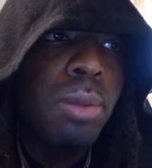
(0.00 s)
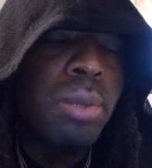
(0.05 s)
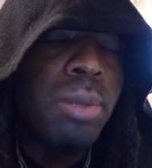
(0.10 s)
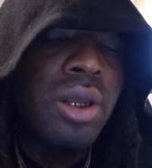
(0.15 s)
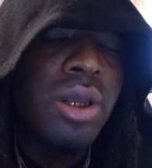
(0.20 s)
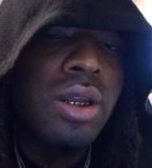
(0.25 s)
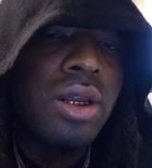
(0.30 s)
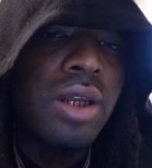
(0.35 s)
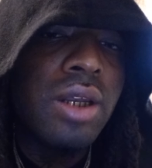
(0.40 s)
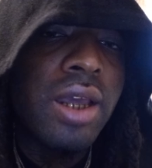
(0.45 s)

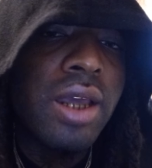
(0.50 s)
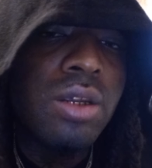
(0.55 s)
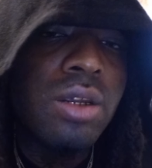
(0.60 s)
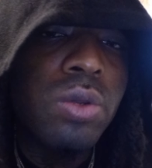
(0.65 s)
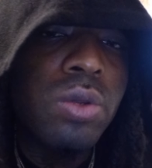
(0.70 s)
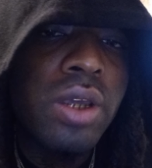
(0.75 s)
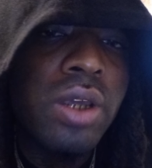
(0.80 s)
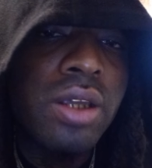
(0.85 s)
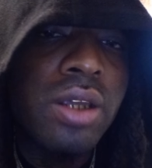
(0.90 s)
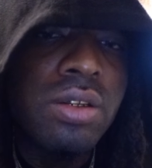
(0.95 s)
being that
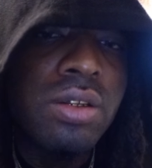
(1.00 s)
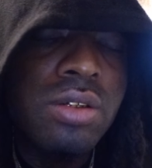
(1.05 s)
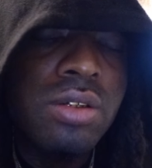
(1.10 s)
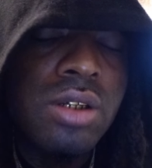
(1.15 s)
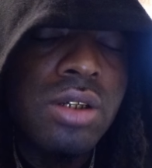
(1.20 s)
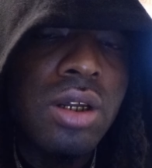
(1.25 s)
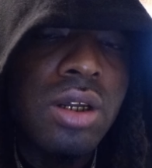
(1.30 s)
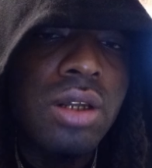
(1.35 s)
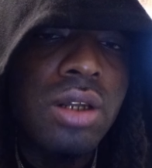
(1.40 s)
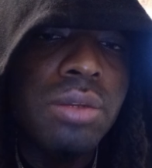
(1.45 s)
you can't
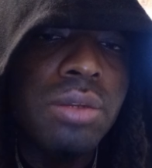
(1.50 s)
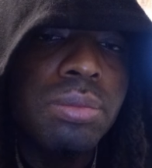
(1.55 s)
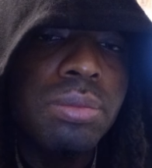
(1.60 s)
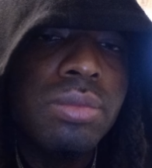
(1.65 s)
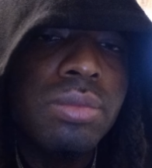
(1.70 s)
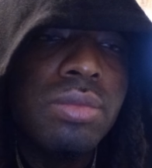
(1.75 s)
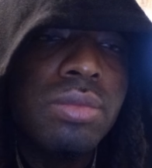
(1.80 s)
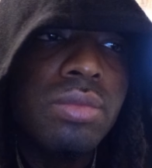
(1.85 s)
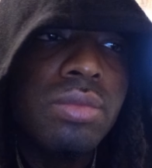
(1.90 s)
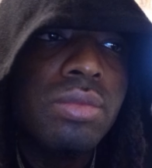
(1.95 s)
see
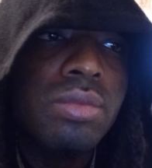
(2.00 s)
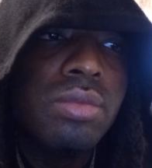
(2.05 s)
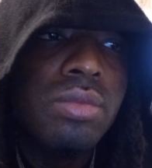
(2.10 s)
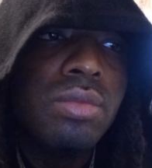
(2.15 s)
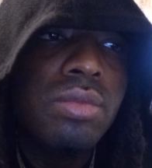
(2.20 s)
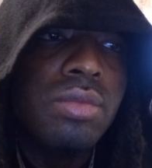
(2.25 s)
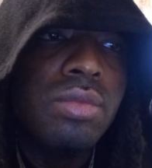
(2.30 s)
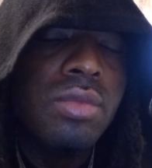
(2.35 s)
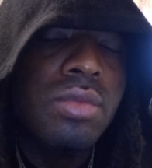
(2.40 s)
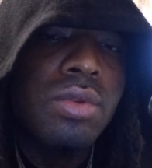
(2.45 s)

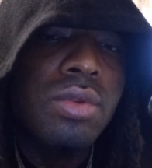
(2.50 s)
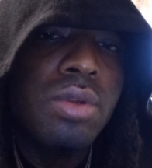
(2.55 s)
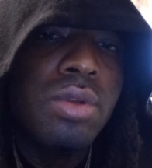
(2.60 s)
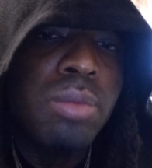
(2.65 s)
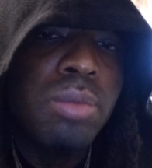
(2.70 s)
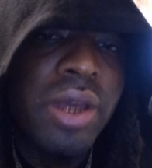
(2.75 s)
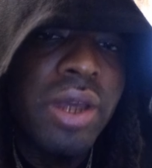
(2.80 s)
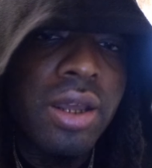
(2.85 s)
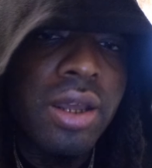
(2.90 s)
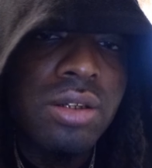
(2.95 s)

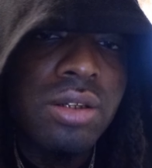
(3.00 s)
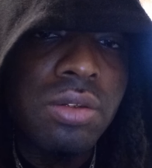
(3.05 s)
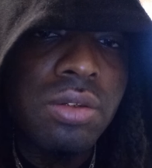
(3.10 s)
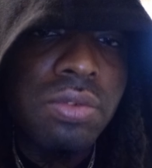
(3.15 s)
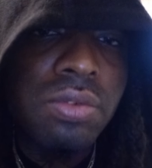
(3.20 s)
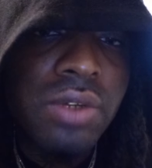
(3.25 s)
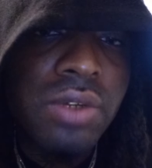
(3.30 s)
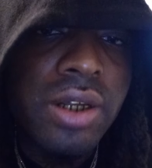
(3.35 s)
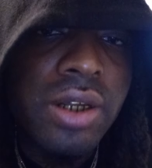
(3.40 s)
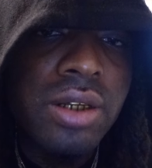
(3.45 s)
past
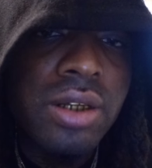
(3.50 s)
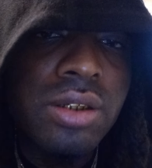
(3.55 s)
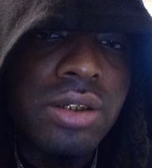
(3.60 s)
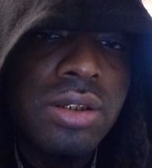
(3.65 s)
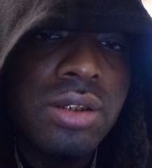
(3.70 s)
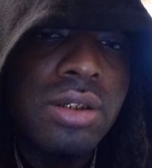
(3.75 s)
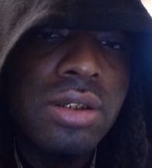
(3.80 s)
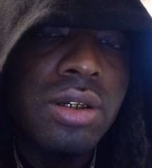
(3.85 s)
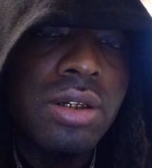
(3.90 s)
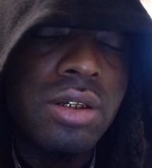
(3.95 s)
the
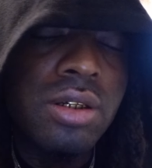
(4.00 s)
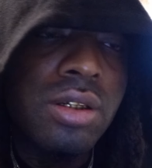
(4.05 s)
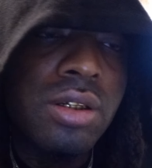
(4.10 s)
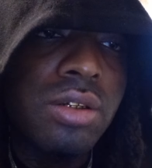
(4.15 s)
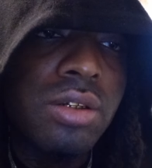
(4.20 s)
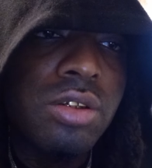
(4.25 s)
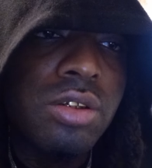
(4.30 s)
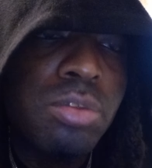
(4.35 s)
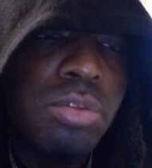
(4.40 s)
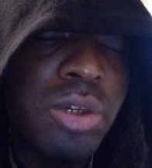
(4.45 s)
flesh
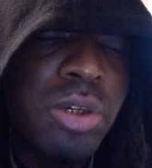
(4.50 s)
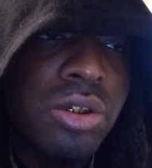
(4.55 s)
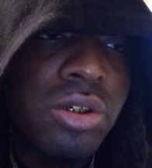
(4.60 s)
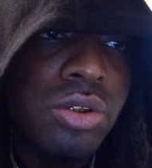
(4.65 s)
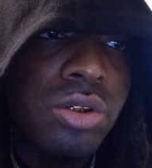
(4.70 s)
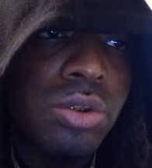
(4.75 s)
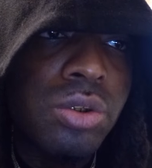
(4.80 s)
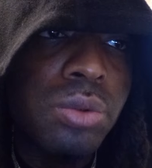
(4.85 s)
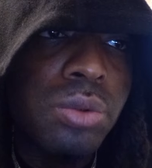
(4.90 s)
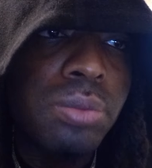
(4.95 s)
into the
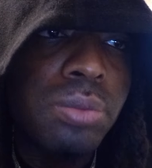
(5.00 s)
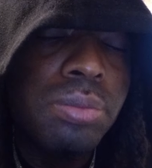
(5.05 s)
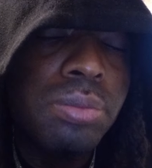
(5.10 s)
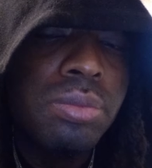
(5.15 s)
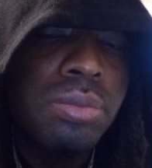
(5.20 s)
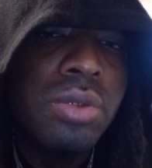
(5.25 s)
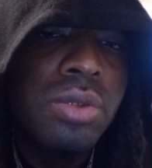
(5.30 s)
spiritual,